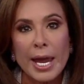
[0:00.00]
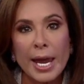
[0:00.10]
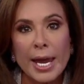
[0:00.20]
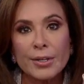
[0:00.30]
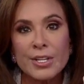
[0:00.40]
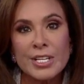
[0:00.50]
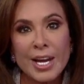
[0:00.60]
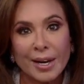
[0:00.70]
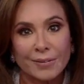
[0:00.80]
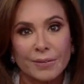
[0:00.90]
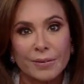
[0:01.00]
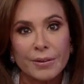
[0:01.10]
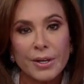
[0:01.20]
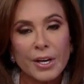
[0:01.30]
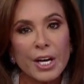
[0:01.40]
And yet,
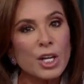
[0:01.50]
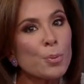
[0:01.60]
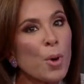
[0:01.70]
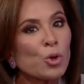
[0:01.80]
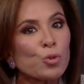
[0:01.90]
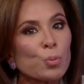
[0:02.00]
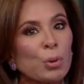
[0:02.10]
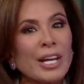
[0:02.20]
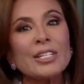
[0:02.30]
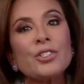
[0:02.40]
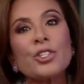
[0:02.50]
in the most blatant